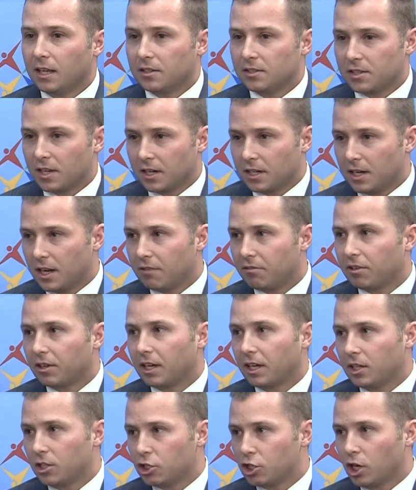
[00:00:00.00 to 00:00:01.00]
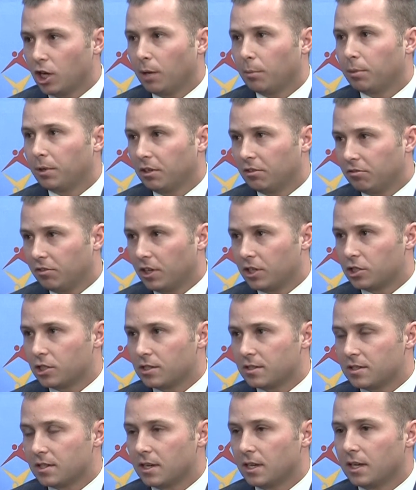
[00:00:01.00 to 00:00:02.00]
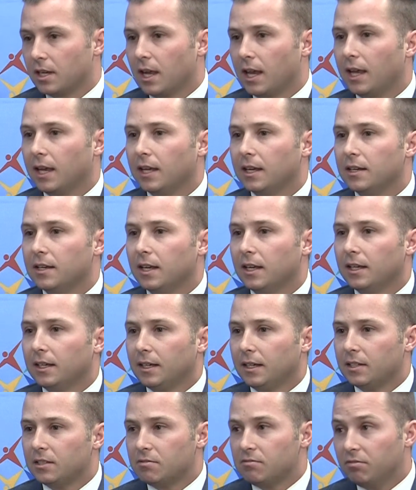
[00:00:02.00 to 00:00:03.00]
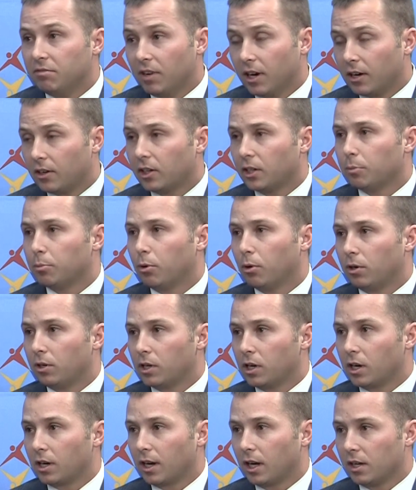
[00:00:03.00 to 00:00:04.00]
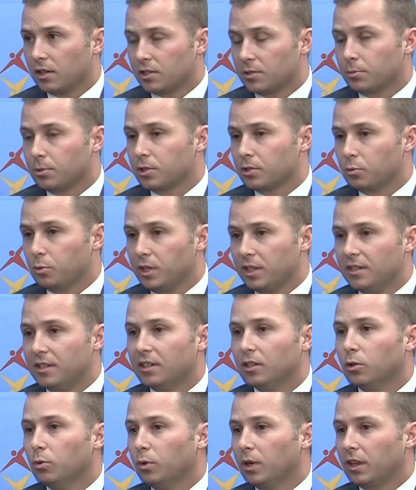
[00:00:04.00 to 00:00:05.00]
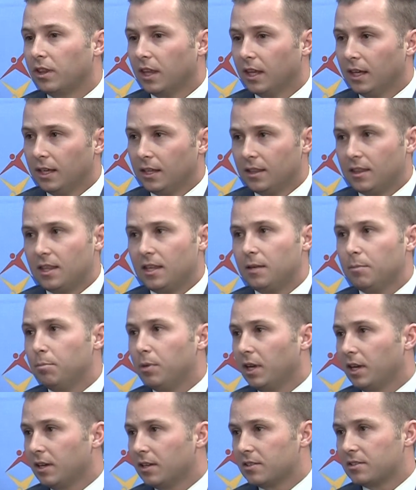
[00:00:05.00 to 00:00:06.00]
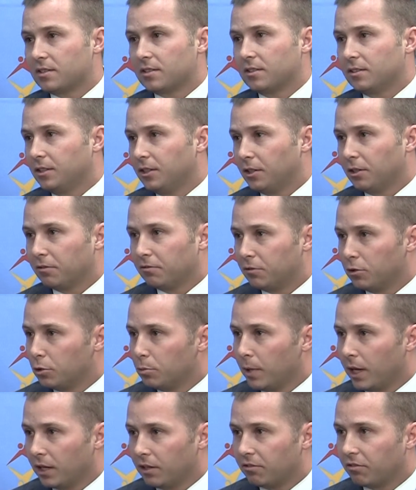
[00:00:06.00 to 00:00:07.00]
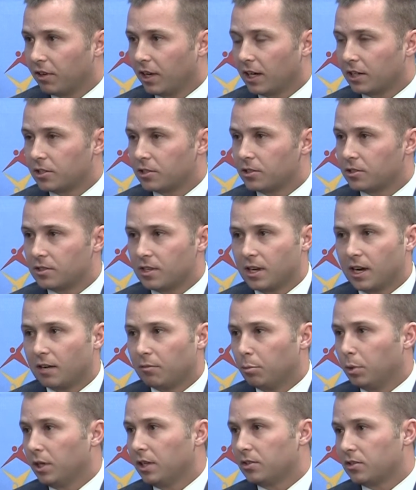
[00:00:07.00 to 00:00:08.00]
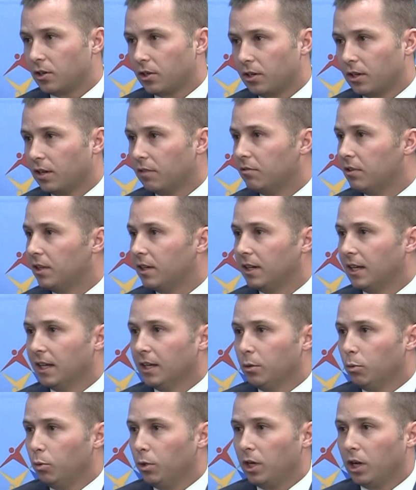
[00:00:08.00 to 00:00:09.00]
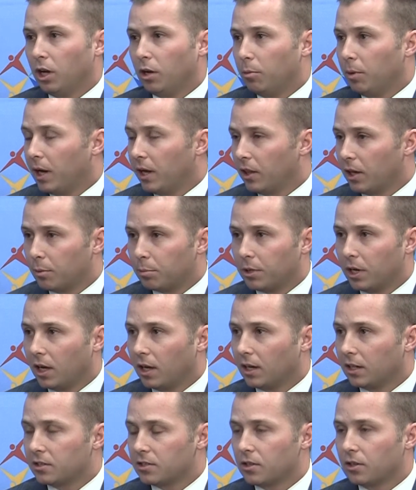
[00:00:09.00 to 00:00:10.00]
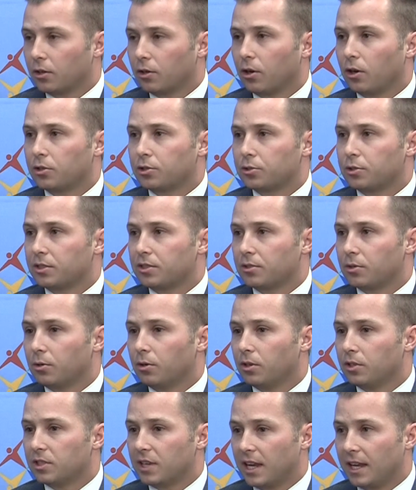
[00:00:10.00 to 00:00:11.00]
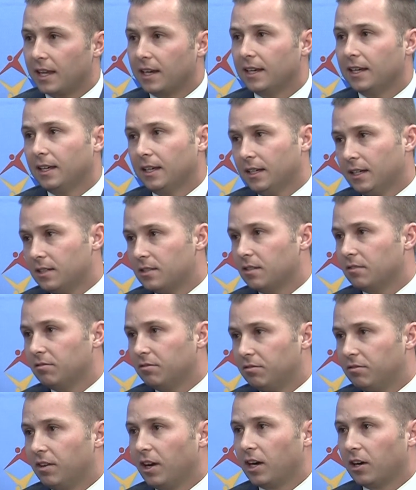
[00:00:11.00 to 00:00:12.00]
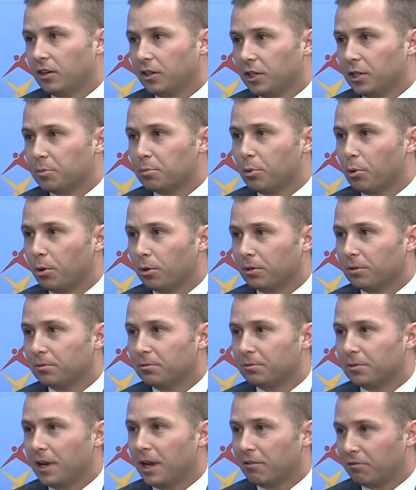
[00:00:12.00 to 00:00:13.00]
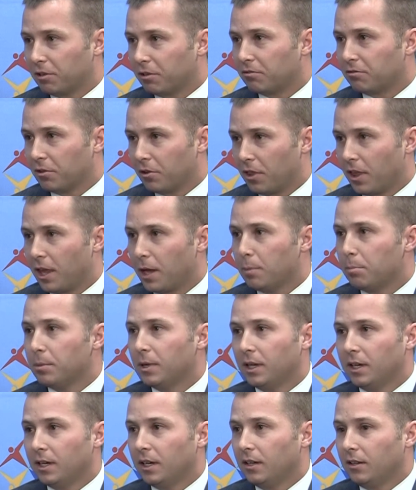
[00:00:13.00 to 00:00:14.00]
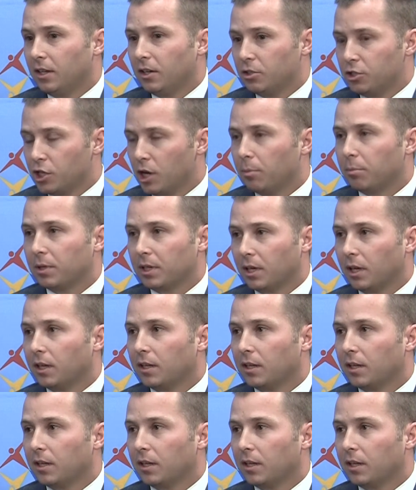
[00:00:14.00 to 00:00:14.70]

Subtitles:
a significant jump in efficiency, and it's very important to our customers. We deal with the biggest, food manufacturers that everybody's heard of, that we all buy their products at the grocery stores, and it's a very important effort for them, and they're jumping